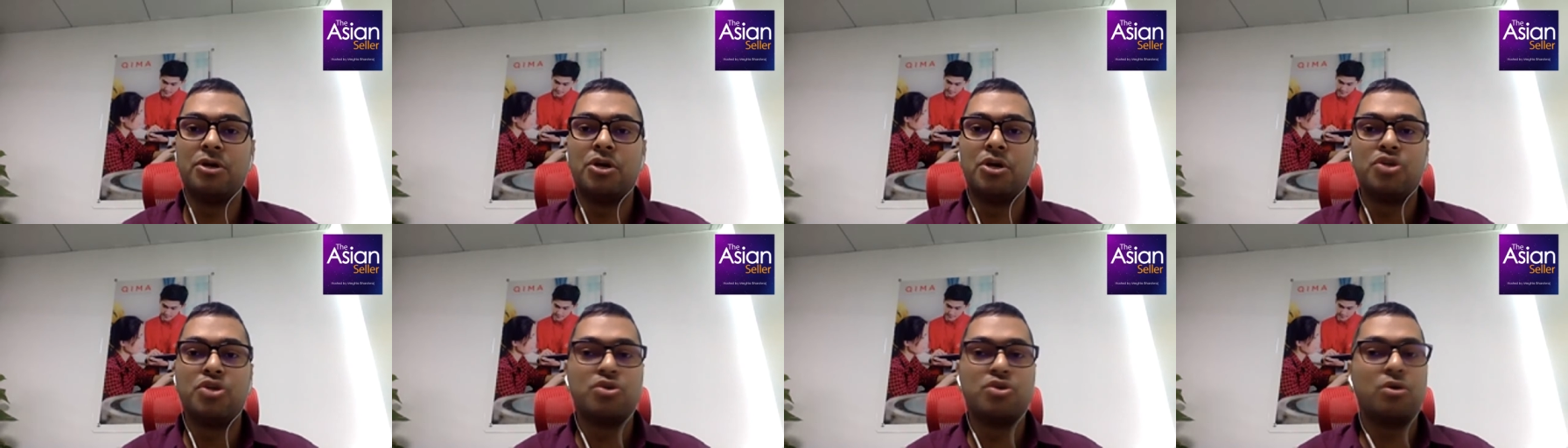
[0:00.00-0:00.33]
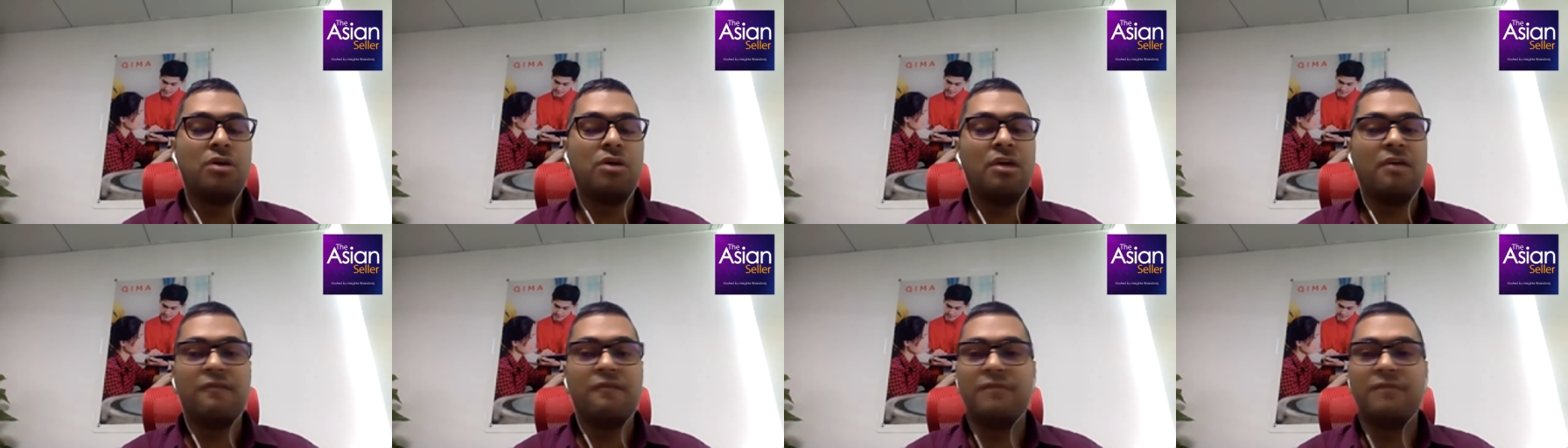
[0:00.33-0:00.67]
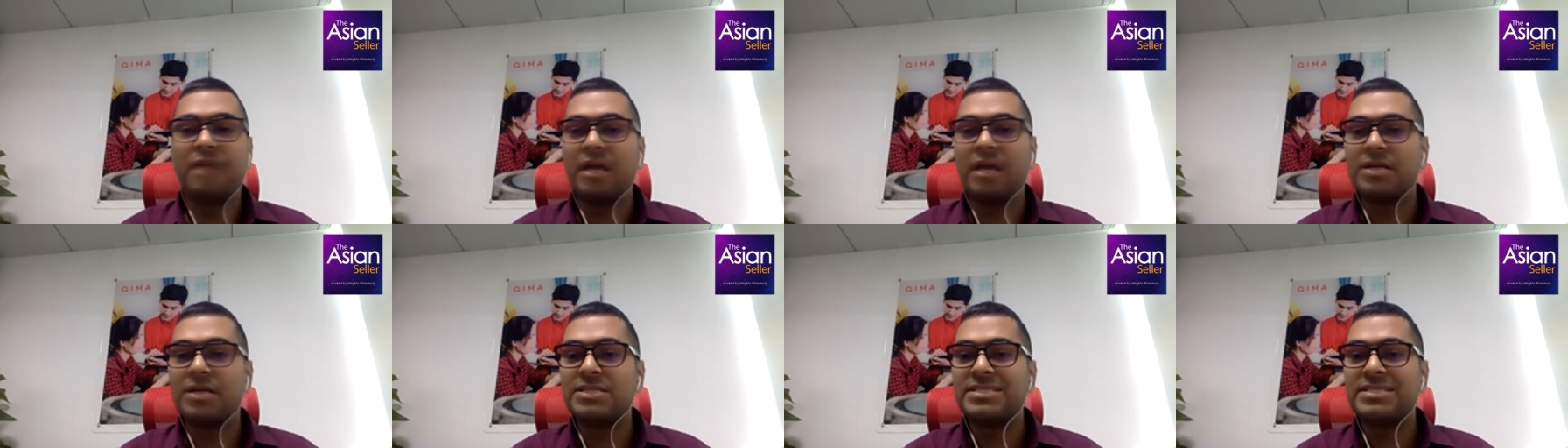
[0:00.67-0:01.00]
So if
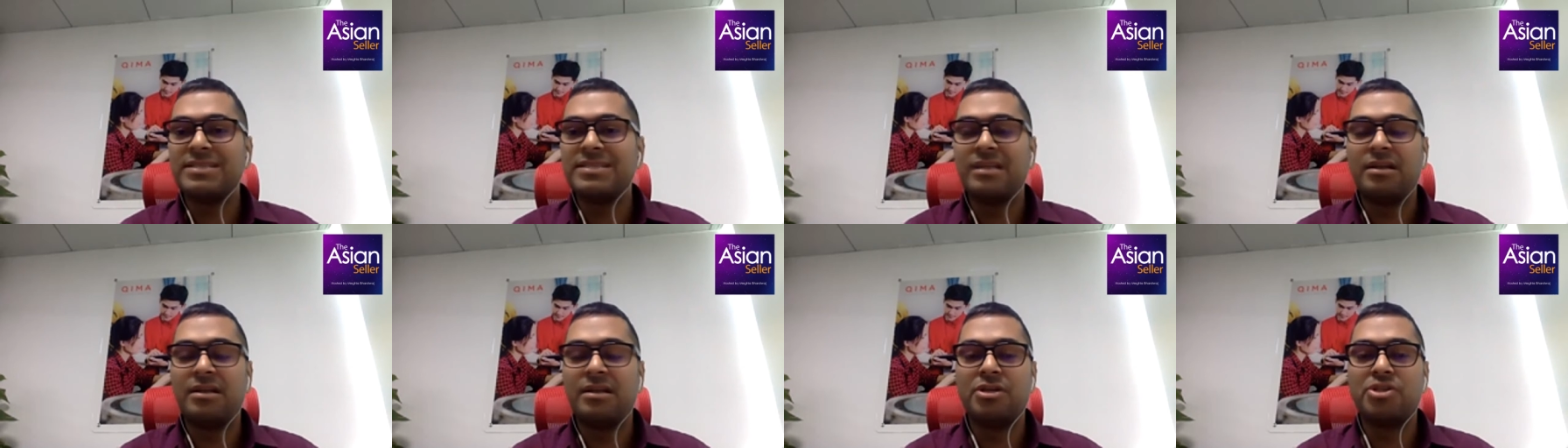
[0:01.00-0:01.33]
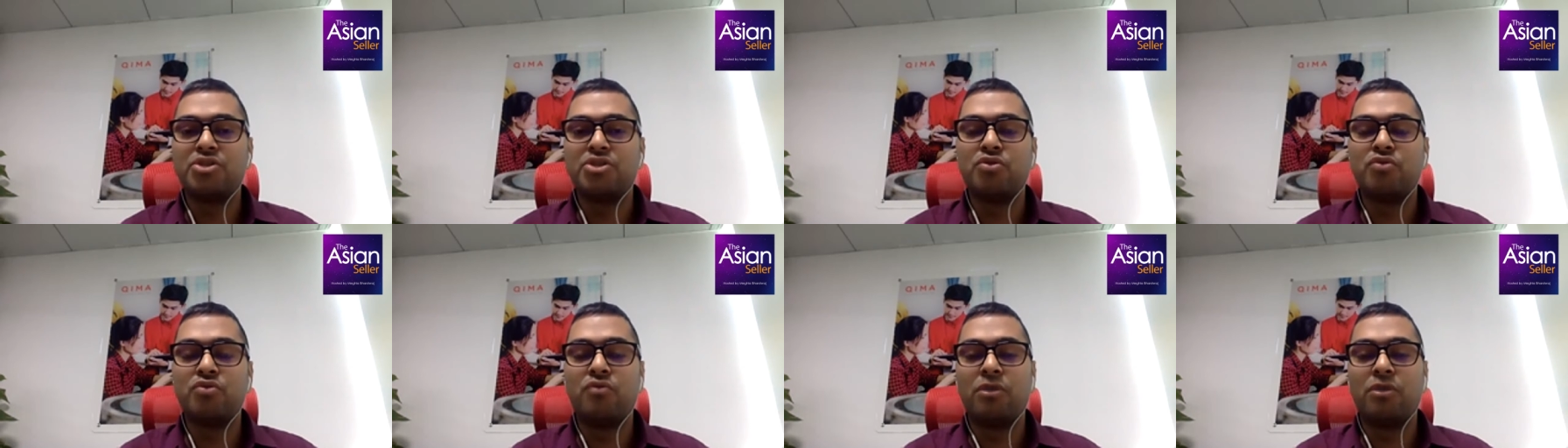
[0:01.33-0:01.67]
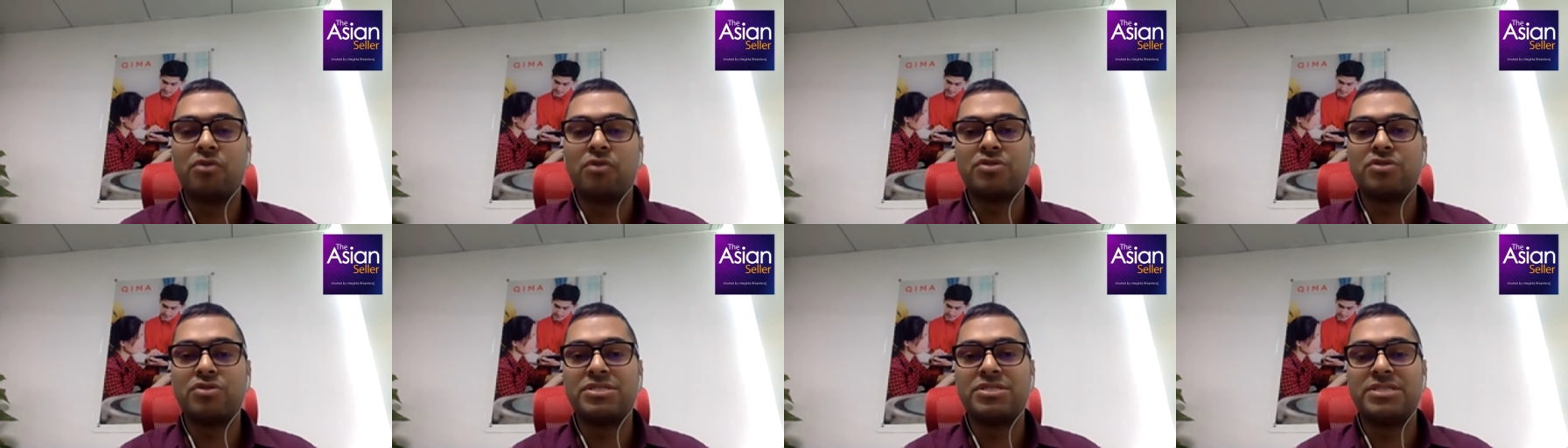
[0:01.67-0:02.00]
there are sellers who want
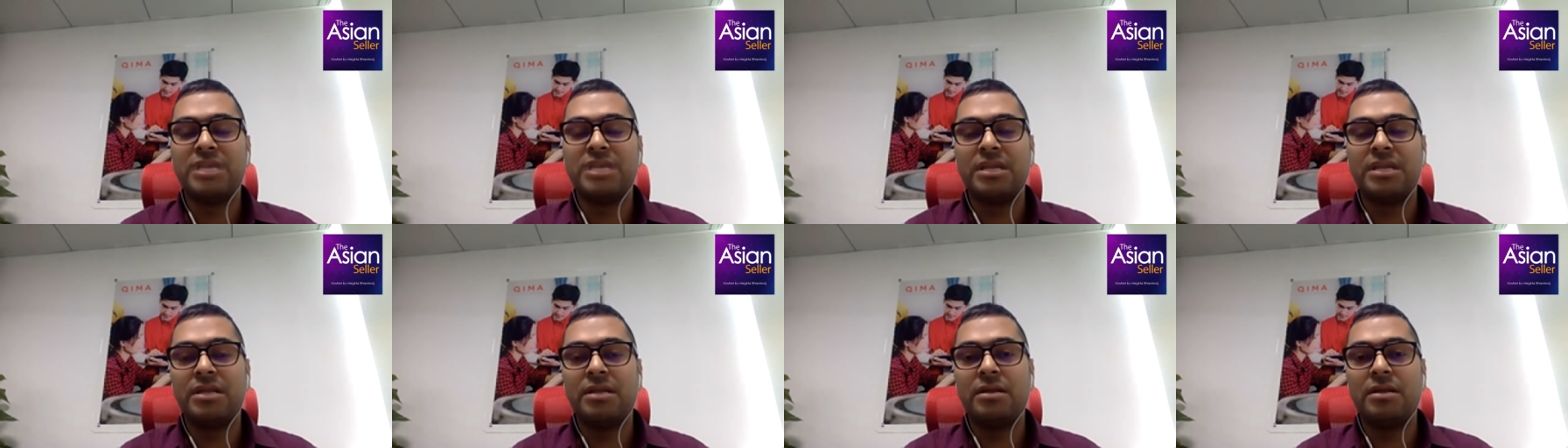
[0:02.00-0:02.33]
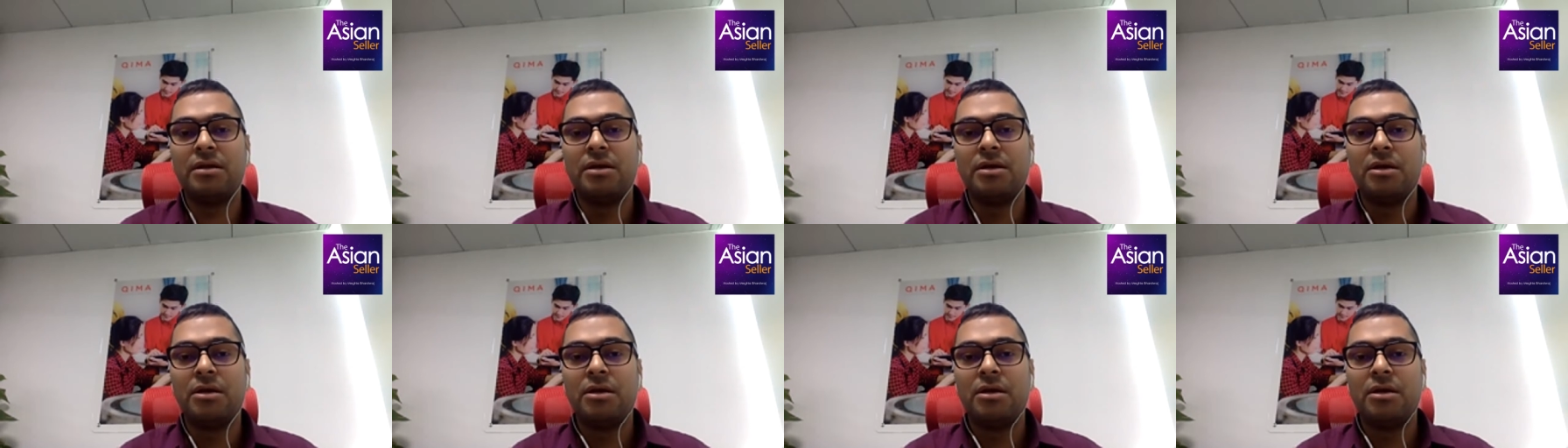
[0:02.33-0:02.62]
to sell in